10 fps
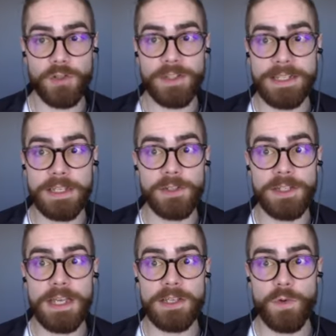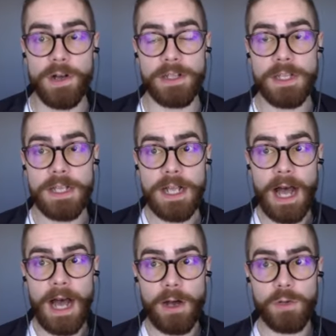listening to this, well,
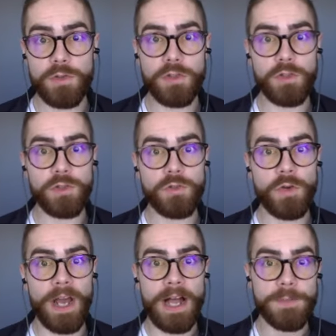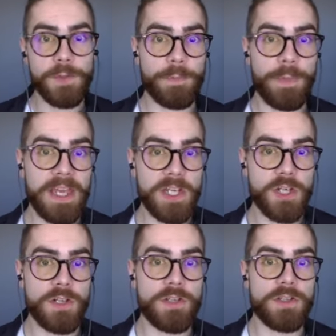how do you help your
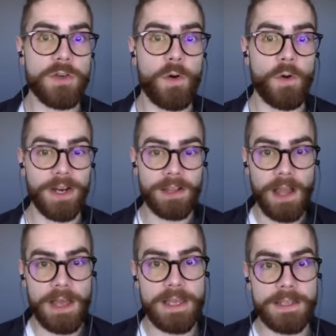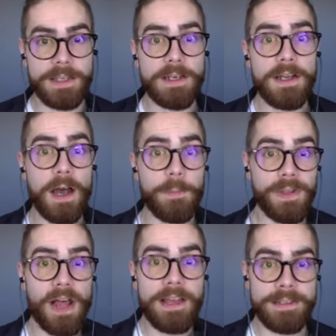patients or clients
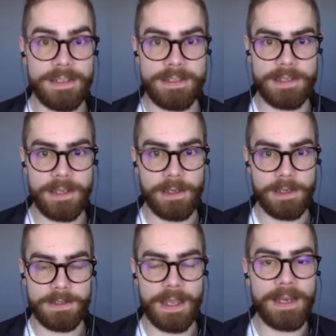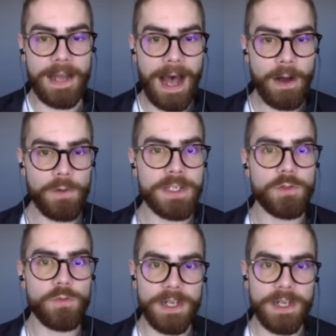apply these things? And how can
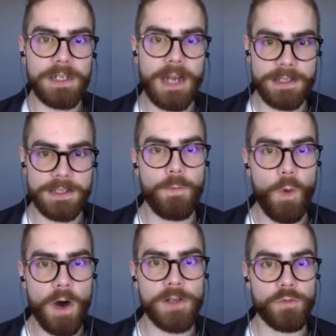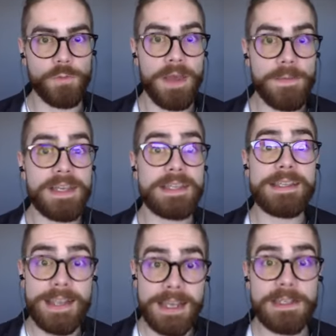you recognize someone who maybe is
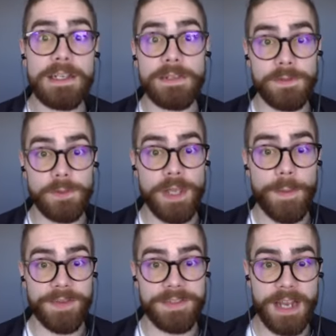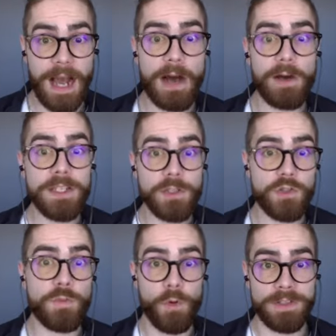sensitive to EMFs, and how can you
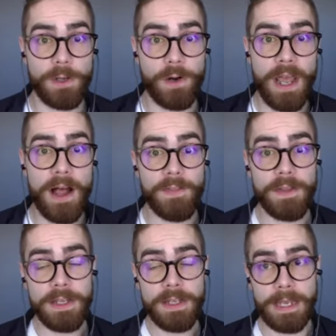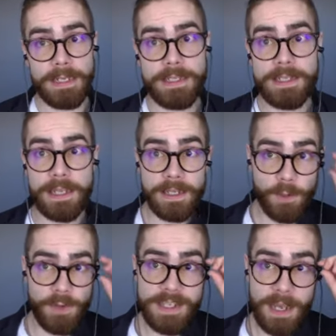support their health? And it
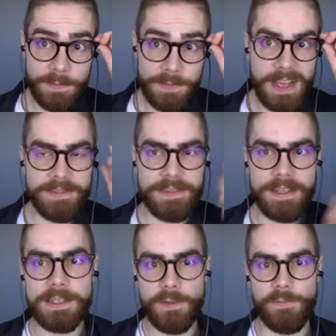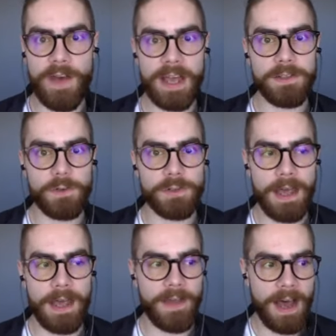turns out that this is a factor
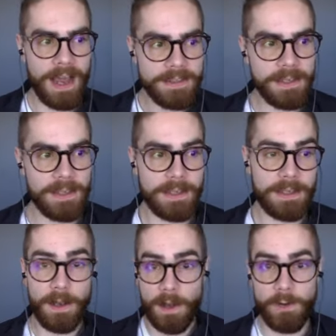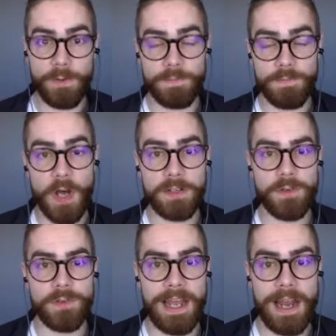that I think, and other
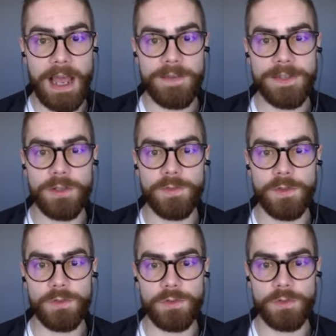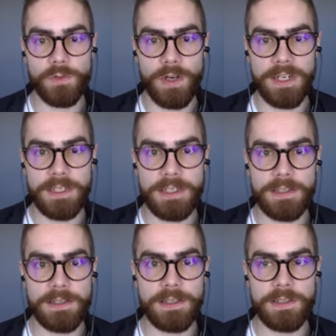doctors that I've interviewed to create
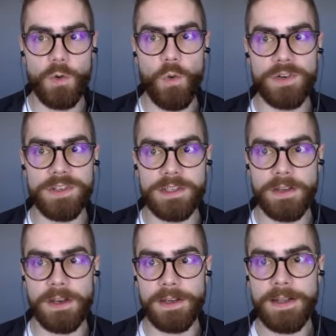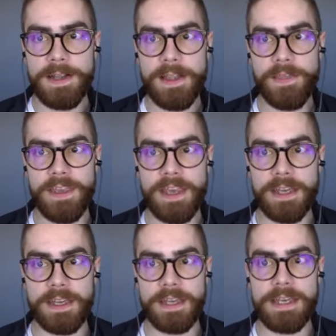this course
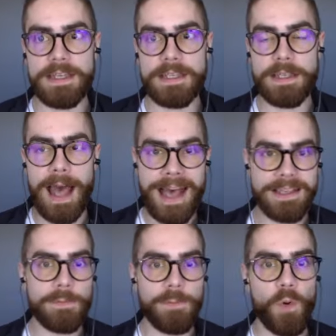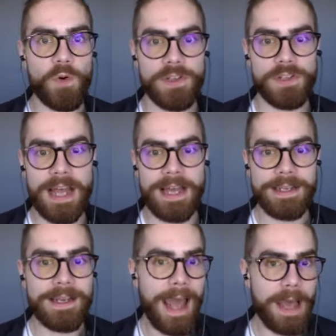think is as important as
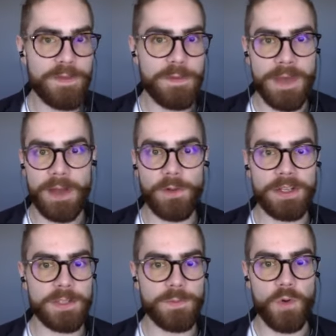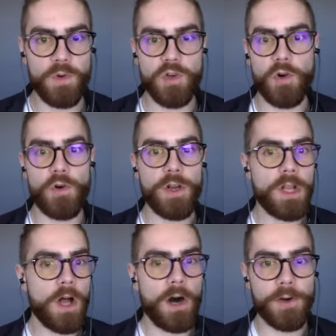heavy metal exposure,
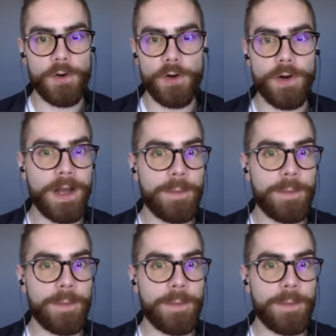other